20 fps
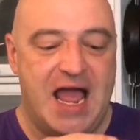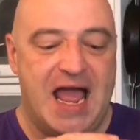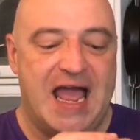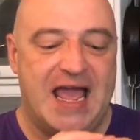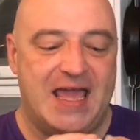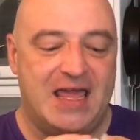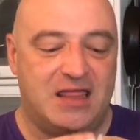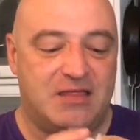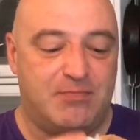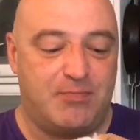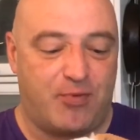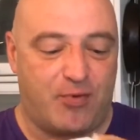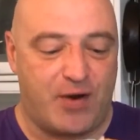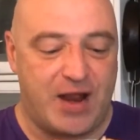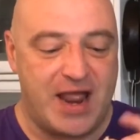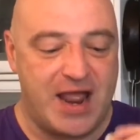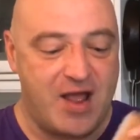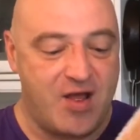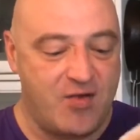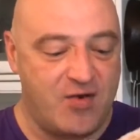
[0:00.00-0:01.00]
He's
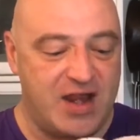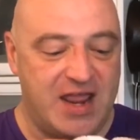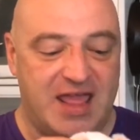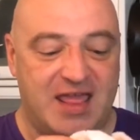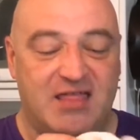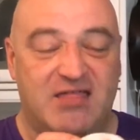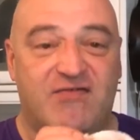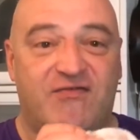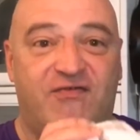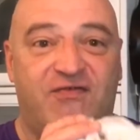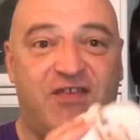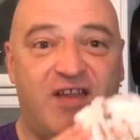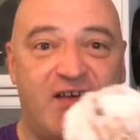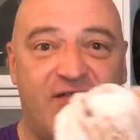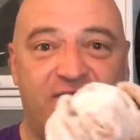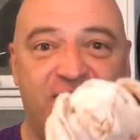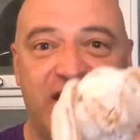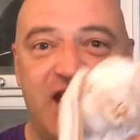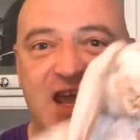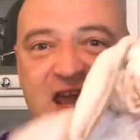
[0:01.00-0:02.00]
brown, he's
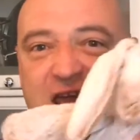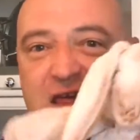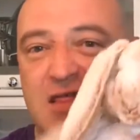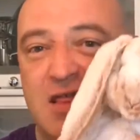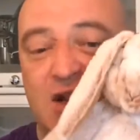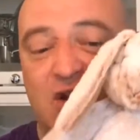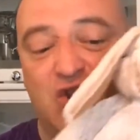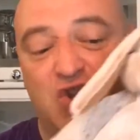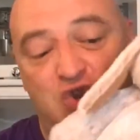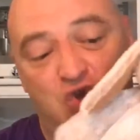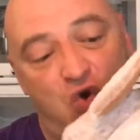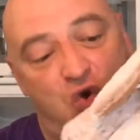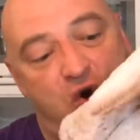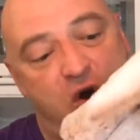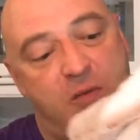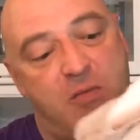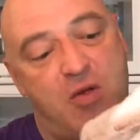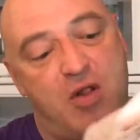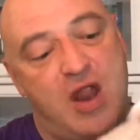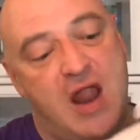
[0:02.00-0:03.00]
fluffy, he's
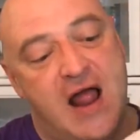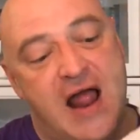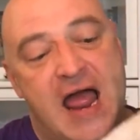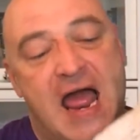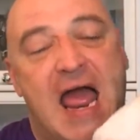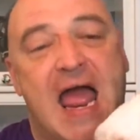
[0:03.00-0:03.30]
adorable.